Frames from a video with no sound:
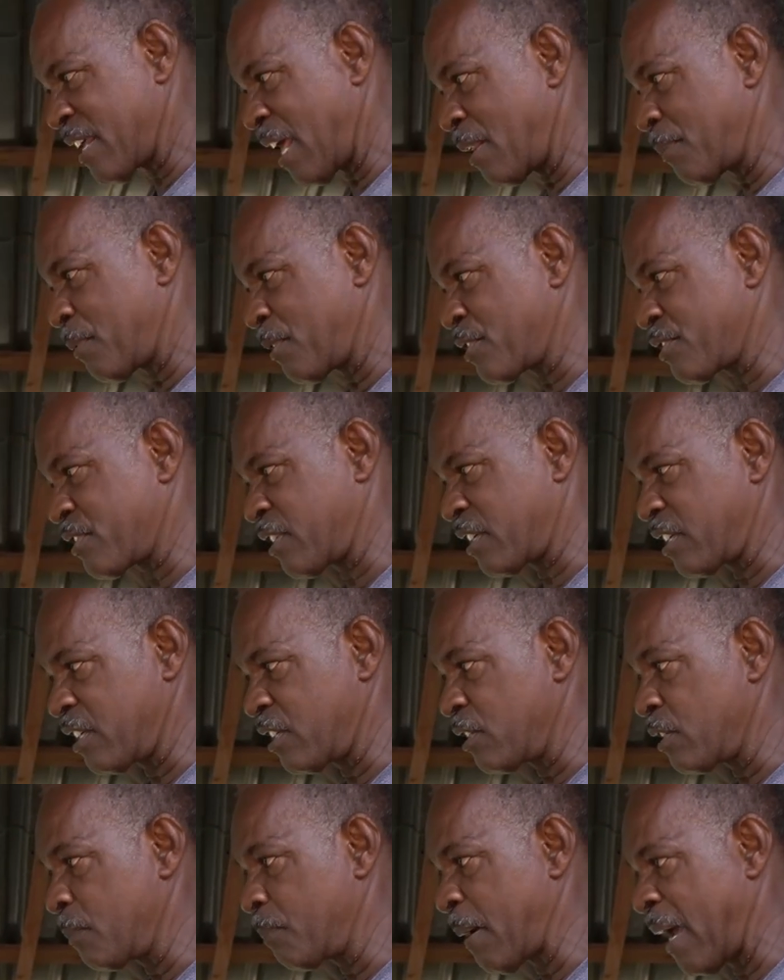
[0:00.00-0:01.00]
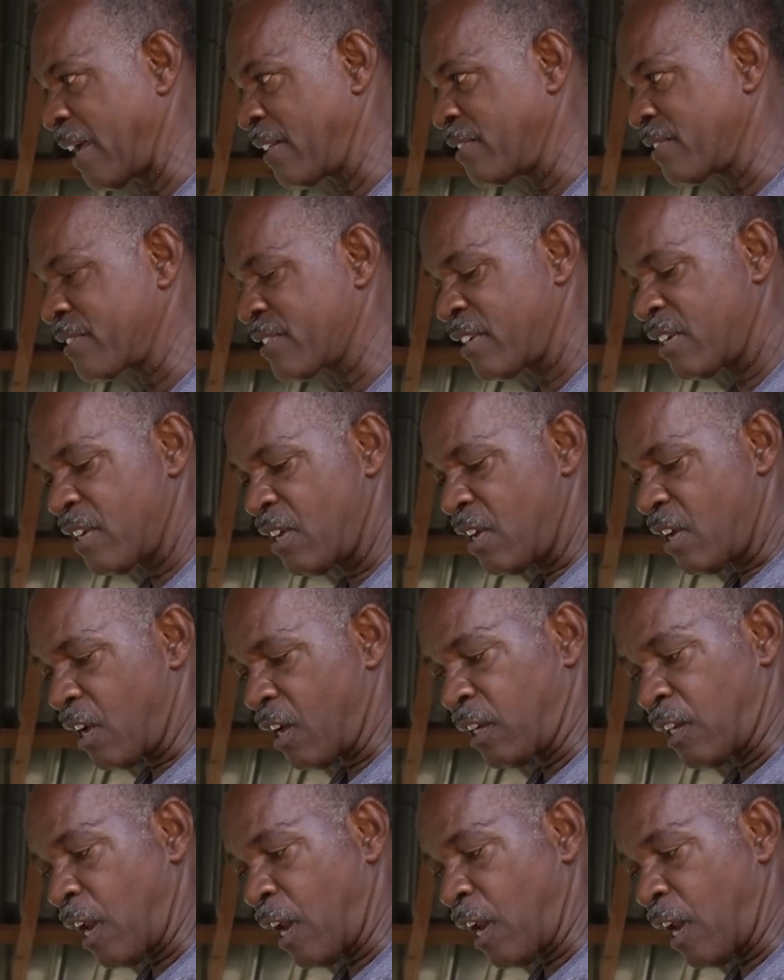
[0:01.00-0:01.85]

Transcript: helps us to keep the pens a